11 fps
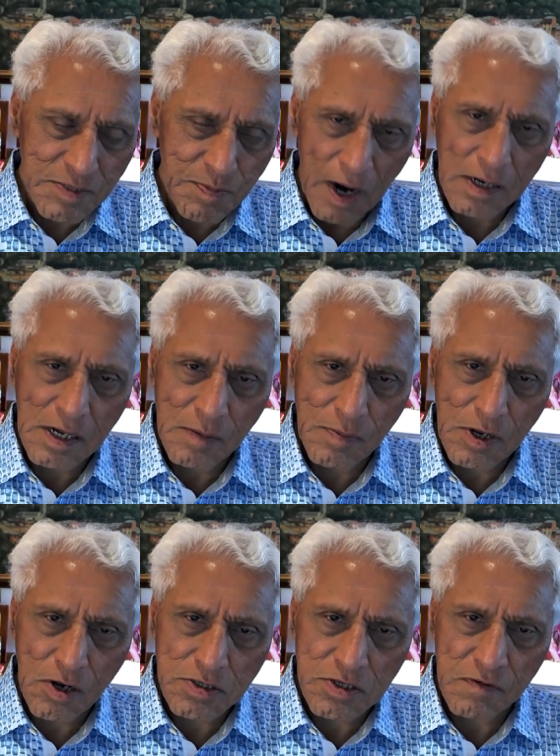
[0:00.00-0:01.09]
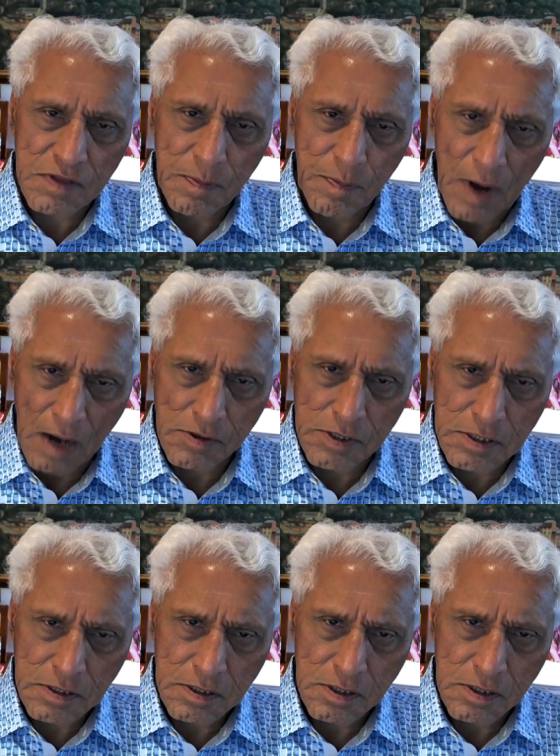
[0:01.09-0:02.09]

partly because of power.